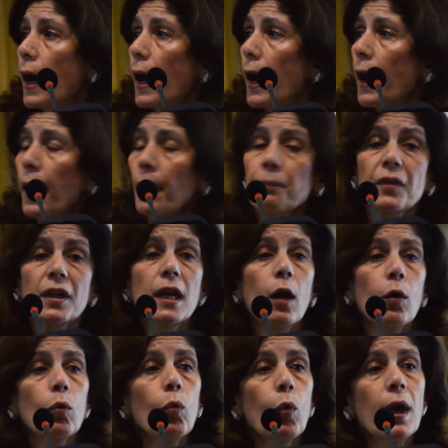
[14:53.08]

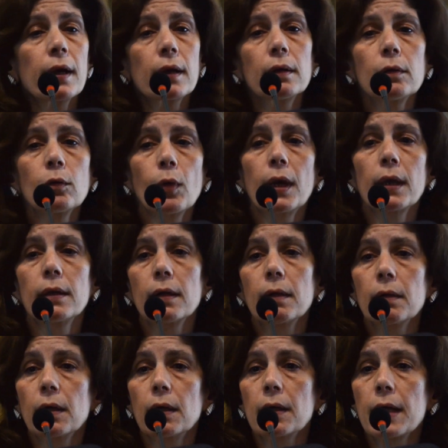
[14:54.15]
Now,
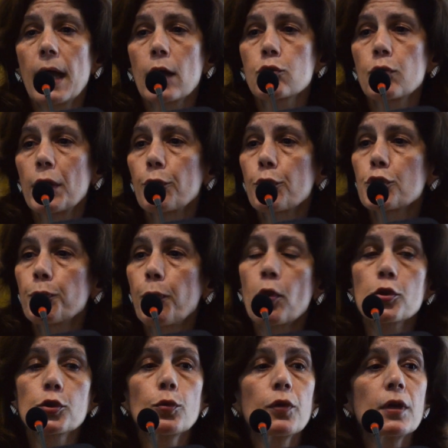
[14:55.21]
one natural
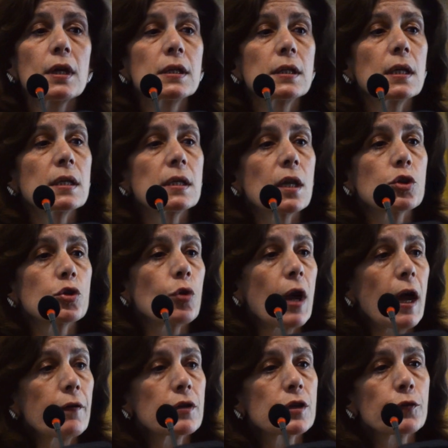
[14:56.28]
response to this is, yes, you
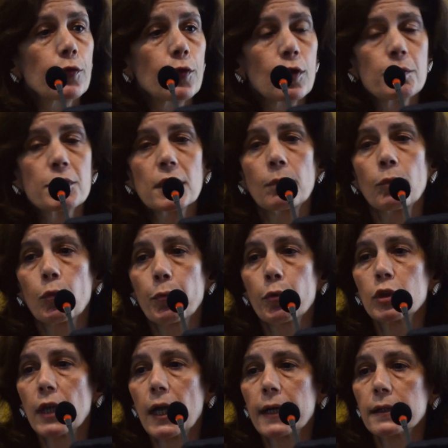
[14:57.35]
have these firms, they're more
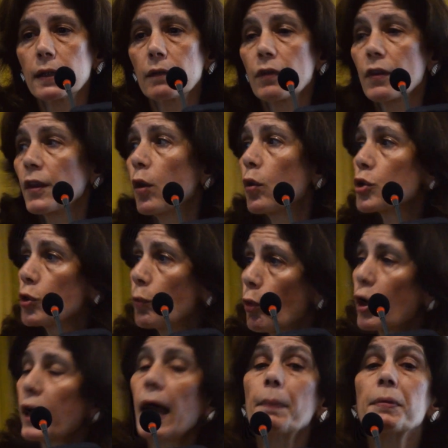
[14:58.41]
productive, they're also
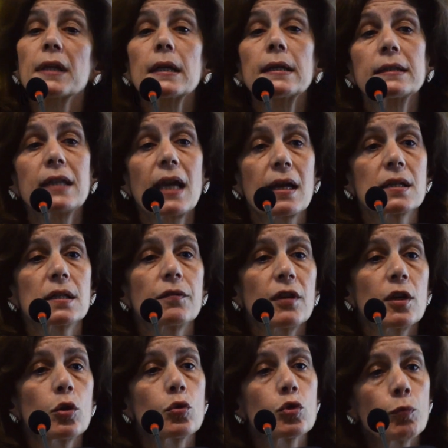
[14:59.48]
more capital intensive,
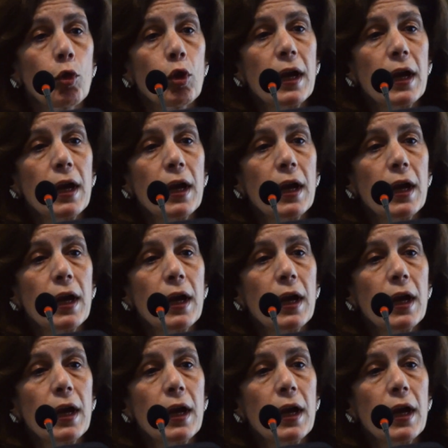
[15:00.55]
they use more